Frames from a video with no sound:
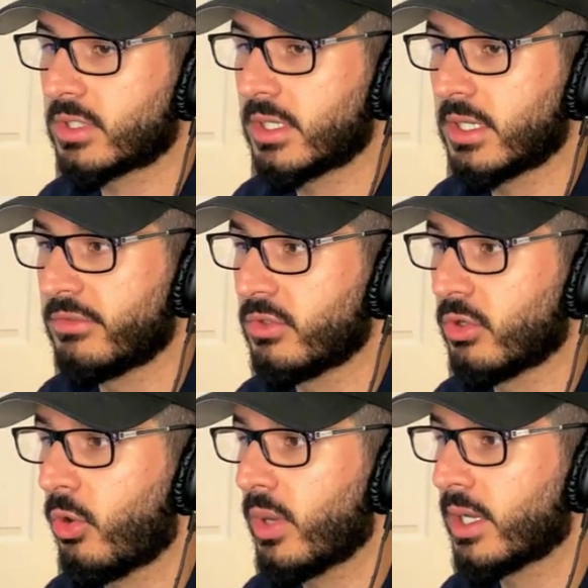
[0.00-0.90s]
going to give you a
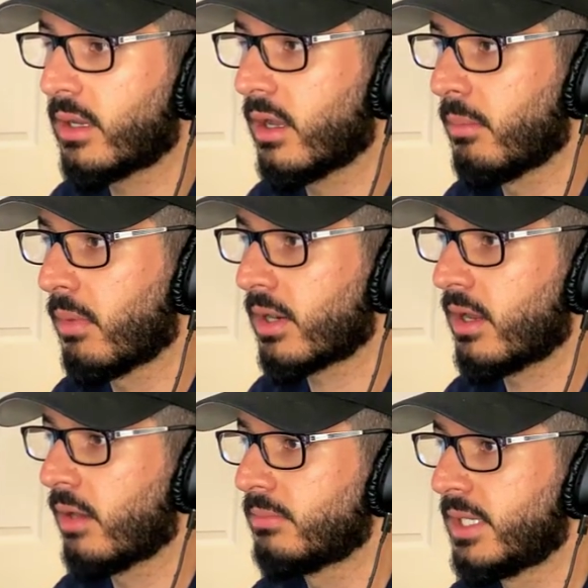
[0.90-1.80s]
quick uh, market
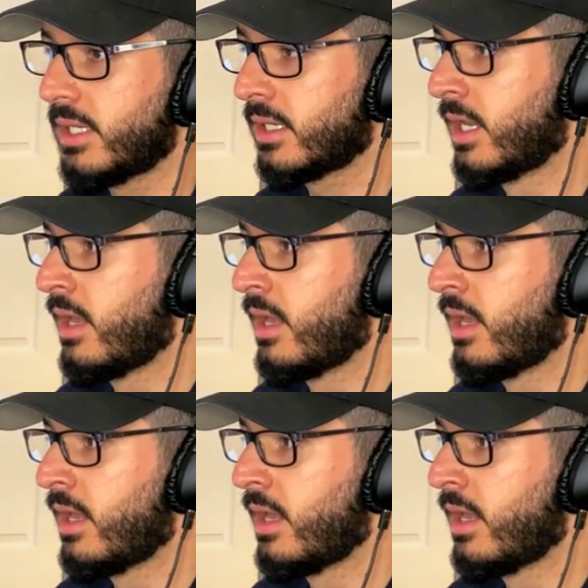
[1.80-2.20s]
update.